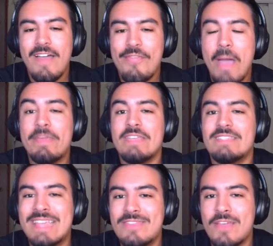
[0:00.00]
That being
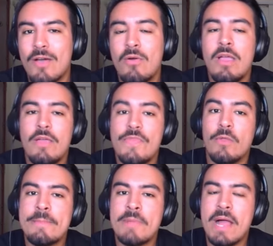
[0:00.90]
said, though, the
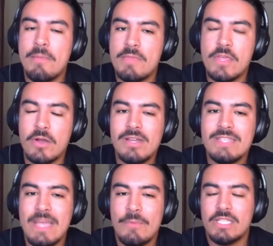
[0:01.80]
only problem with her
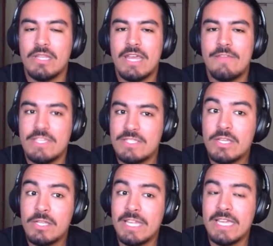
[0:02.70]
is that with a lot of these
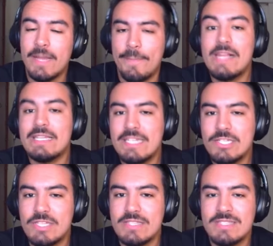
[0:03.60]
clean-cut
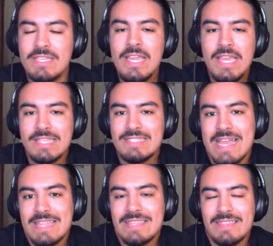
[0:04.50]
politicians is that,